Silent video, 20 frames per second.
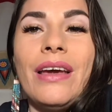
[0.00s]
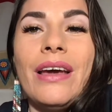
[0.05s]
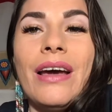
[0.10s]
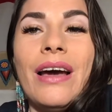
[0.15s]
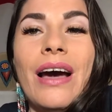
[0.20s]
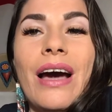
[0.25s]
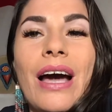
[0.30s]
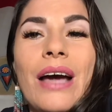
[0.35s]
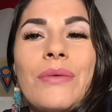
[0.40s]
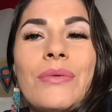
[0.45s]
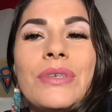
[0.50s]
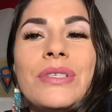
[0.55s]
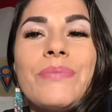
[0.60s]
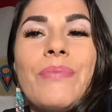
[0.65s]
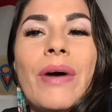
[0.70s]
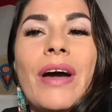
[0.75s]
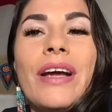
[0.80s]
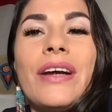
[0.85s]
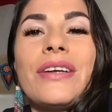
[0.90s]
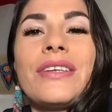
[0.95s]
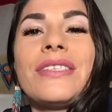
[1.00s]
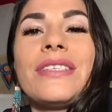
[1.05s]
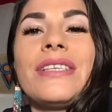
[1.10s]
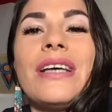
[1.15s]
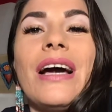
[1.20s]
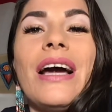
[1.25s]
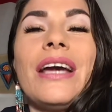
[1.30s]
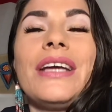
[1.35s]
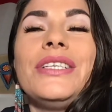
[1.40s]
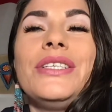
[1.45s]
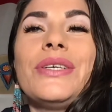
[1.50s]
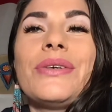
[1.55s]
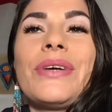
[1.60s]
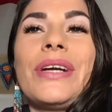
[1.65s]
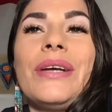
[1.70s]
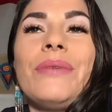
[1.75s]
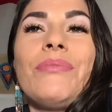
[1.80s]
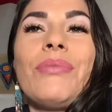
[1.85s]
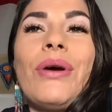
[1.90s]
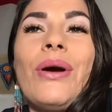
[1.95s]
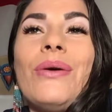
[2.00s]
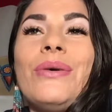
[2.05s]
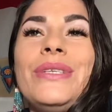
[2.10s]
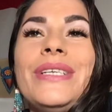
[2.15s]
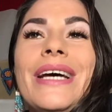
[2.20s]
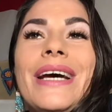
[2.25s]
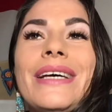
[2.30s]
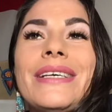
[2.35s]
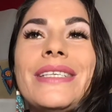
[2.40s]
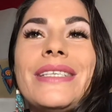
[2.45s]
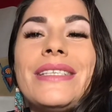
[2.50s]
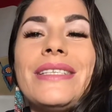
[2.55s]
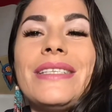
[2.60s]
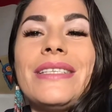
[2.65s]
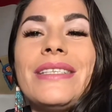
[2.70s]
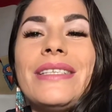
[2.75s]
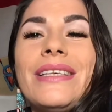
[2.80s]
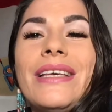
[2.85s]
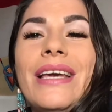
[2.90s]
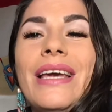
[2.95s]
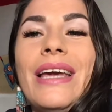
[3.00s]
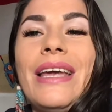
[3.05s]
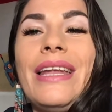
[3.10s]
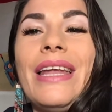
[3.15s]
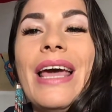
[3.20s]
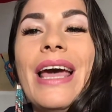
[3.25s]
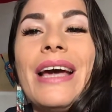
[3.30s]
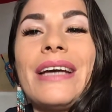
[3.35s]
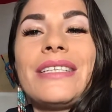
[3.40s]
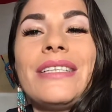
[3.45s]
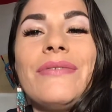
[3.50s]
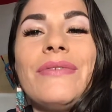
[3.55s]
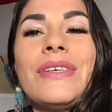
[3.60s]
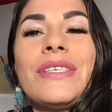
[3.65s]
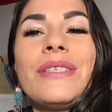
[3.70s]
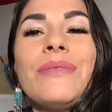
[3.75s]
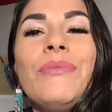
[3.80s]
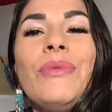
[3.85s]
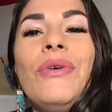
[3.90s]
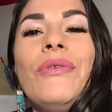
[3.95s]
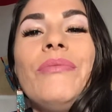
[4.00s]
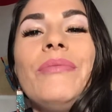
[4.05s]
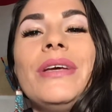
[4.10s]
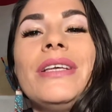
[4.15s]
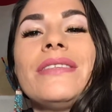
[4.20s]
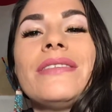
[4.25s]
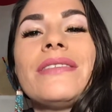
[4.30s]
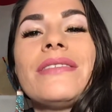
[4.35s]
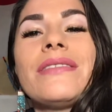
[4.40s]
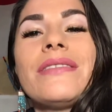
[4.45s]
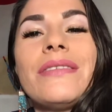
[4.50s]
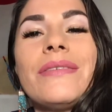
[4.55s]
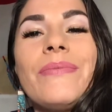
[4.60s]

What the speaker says: I was by her side during protests and activist movements.